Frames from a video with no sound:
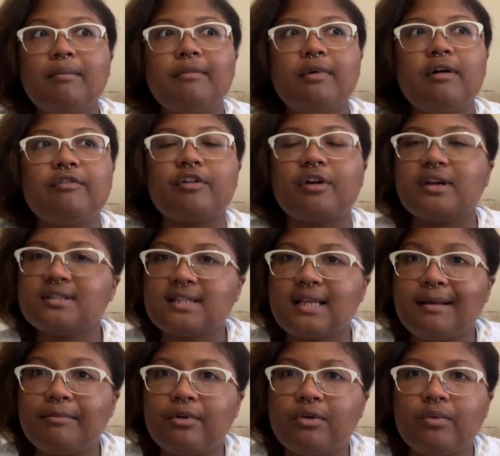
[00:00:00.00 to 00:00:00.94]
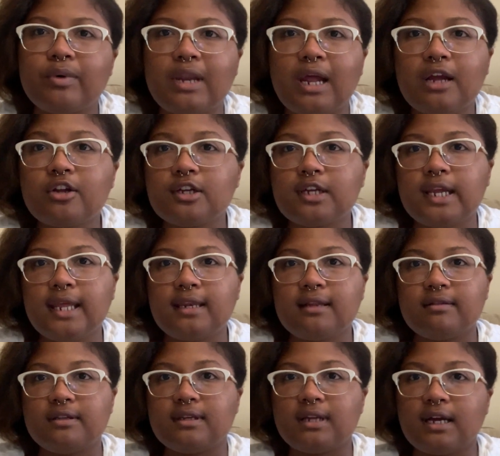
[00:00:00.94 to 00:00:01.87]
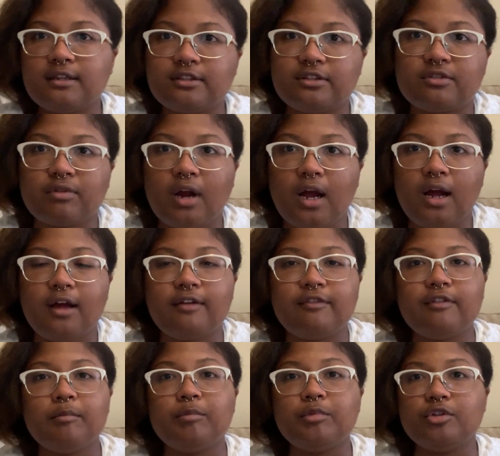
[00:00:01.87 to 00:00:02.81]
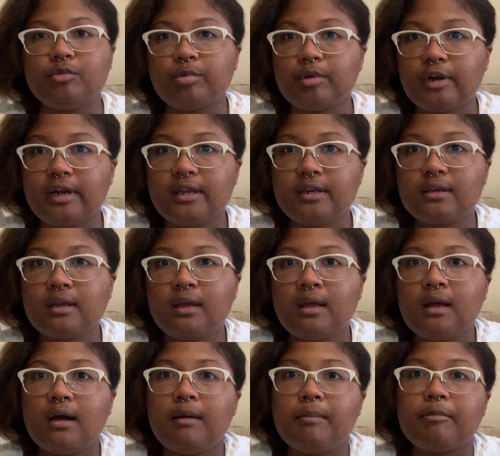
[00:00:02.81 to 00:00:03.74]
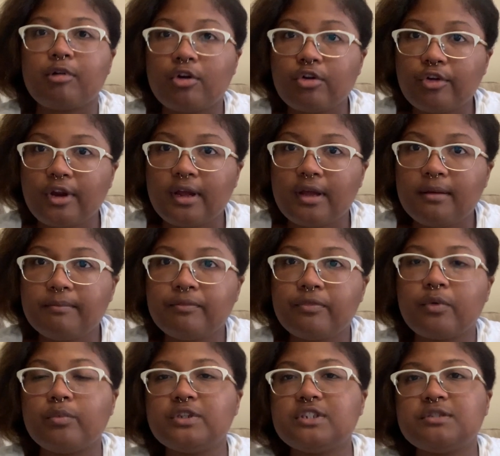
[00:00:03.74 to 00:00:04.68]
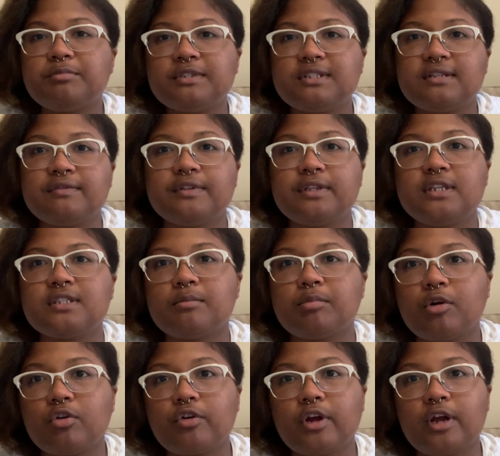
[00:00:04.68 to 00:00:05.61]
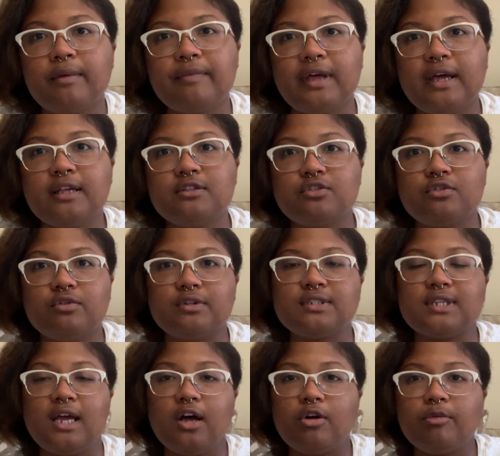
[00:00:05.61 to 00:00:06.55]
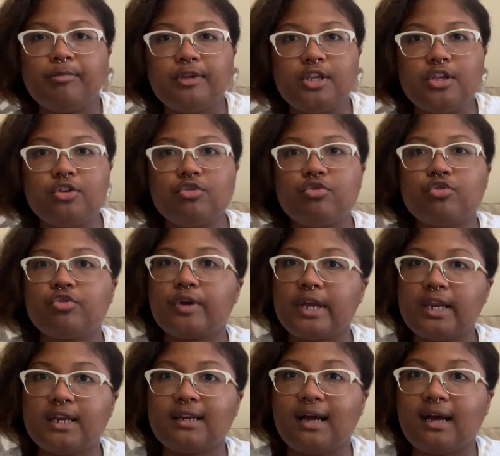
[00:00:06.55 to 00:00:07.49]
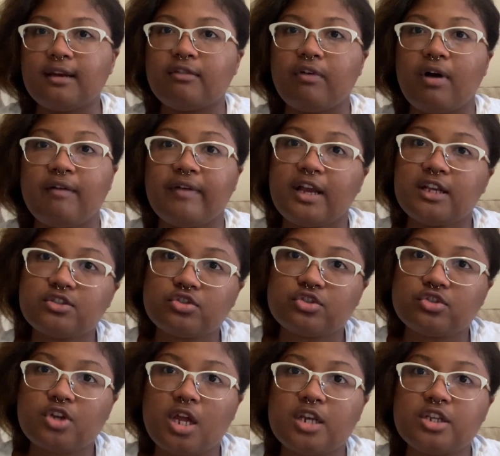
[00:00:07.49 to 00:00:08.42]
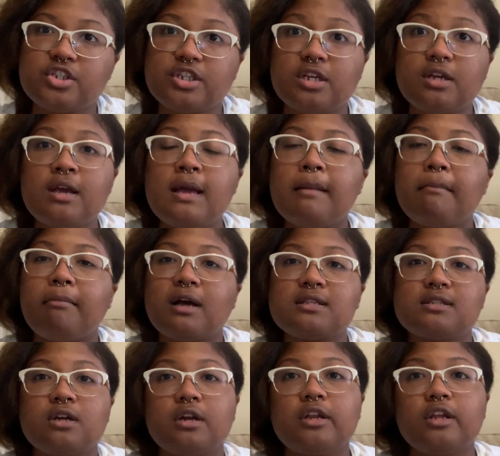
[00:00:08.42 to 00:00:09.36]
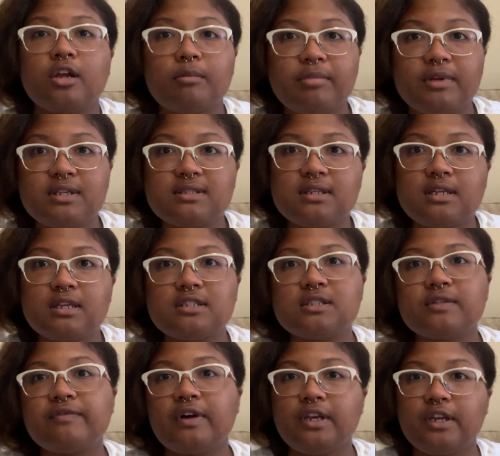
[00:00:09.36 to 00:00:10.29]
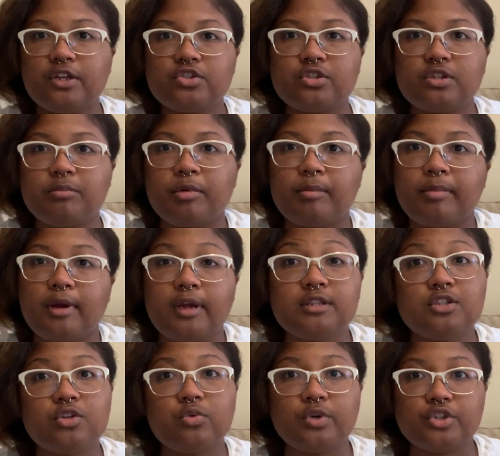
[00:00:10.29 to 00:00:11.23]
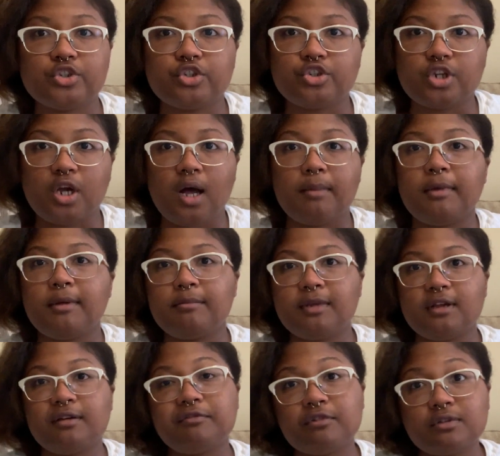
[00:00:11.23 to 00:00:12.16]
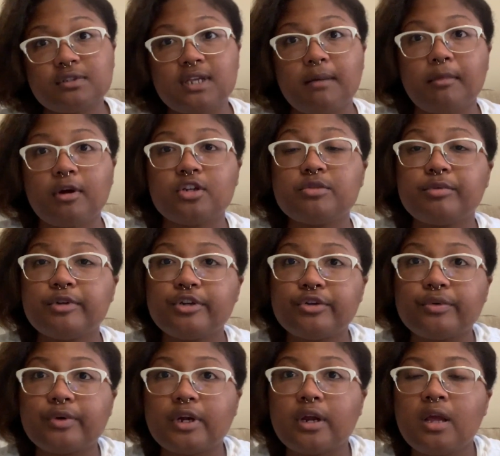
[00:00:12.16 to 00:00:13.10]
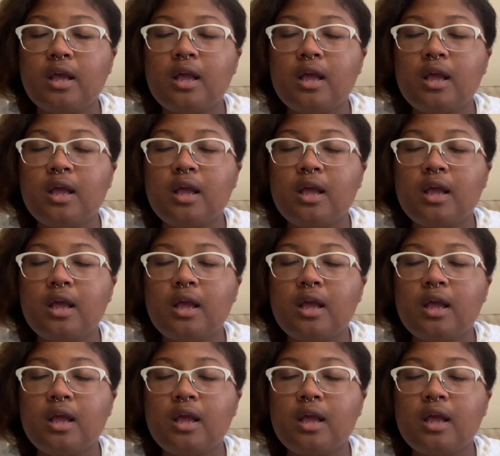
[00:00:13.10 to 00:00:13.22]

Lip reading: For example, when I created the 9 to Thrive Blueprint program, which specifically is a program that is going to help you create a 9-to-5 exit strategy by starting your business, financially preparing to quit your job and be a full-time entrepreneur.